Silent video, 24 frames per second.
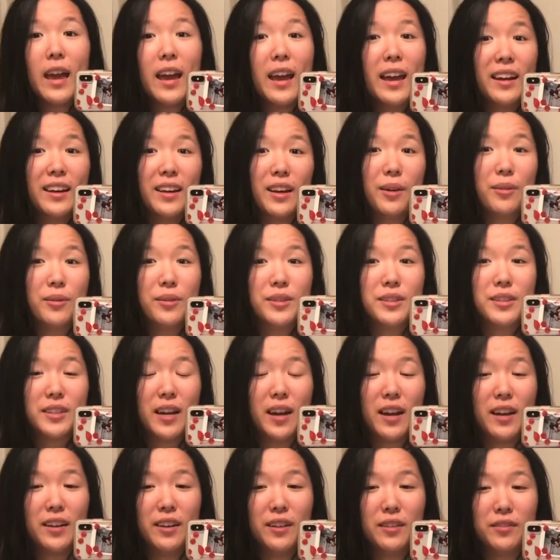and I was
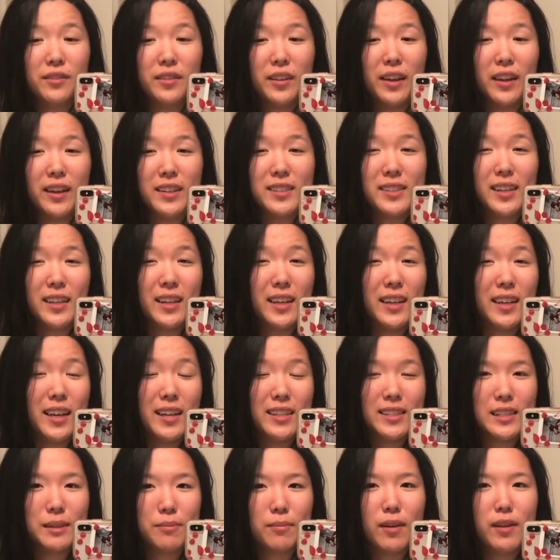kind of like second
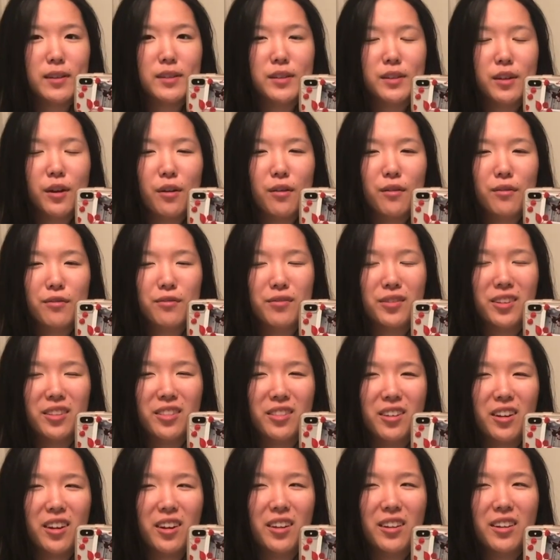guessing myself and
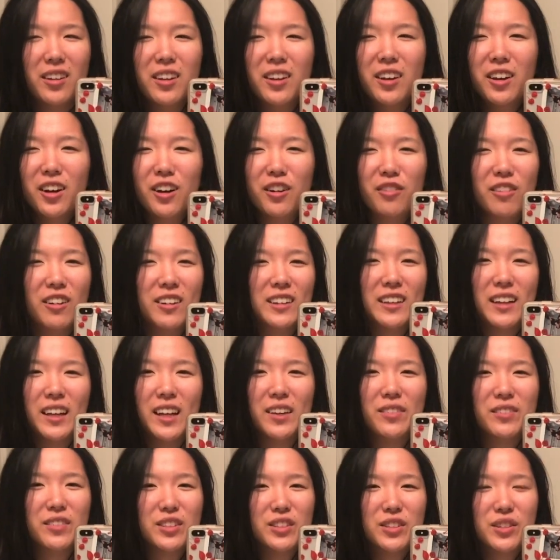thought, why did I
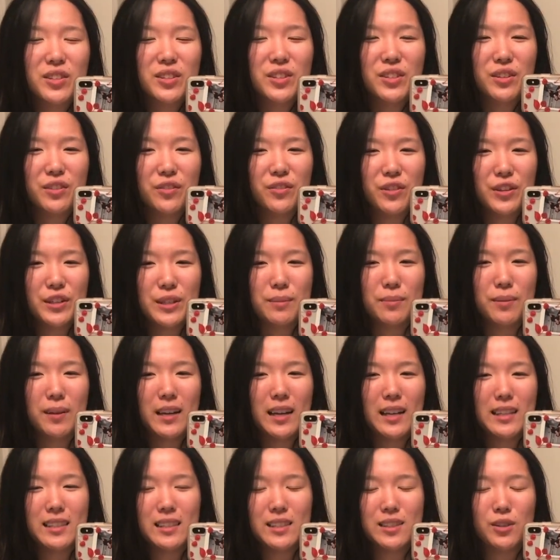even do this in the first
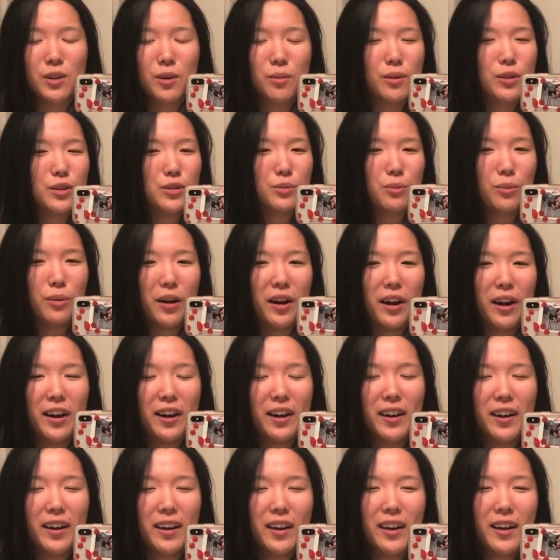place? So much work.
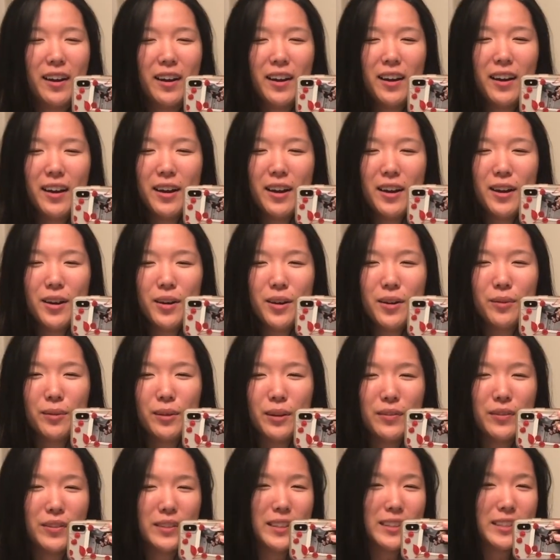What
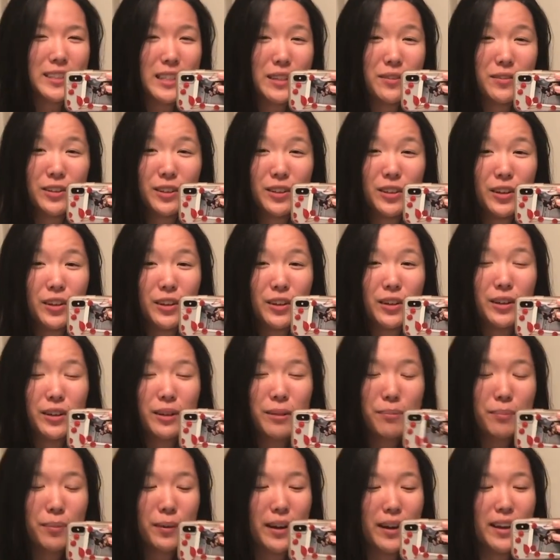if it doesn't even look
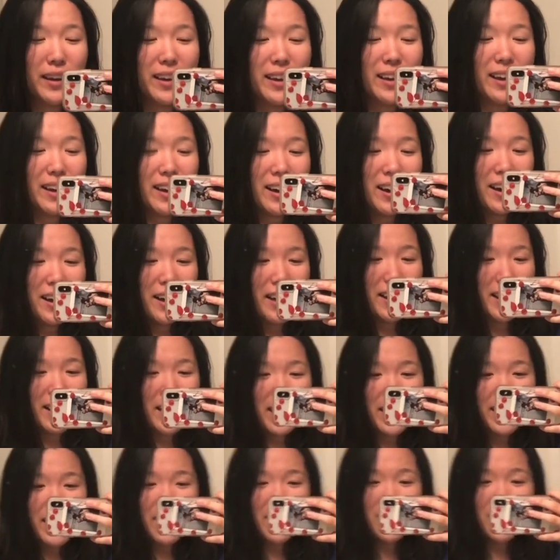good? But
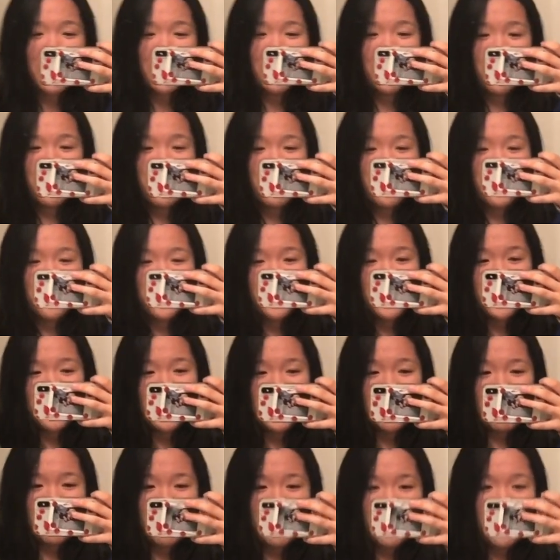I'm
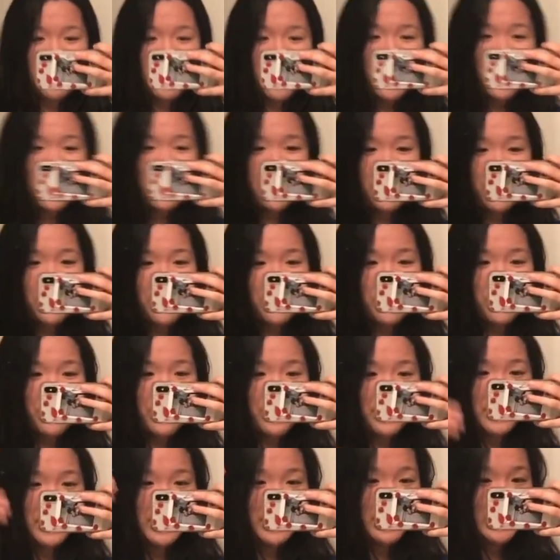pretty proud of
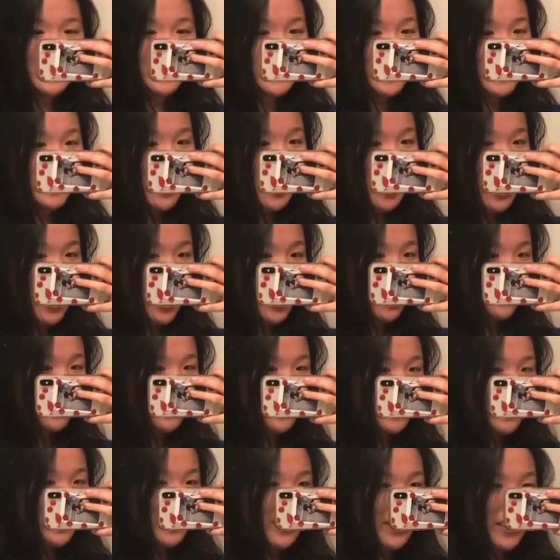how
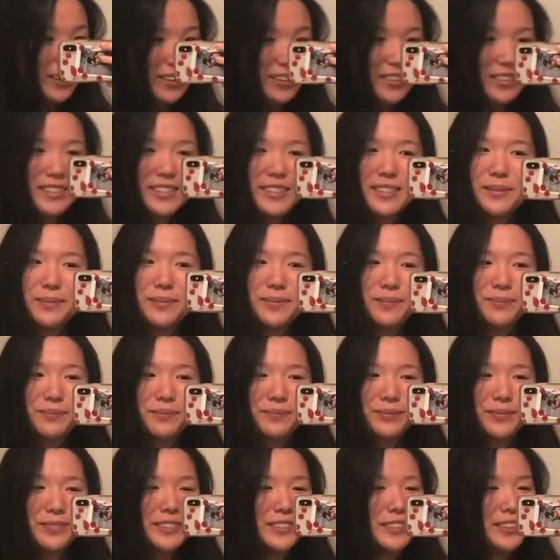it looks.
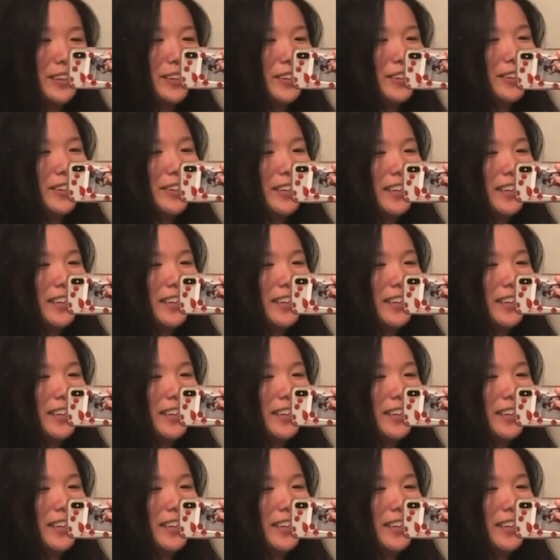So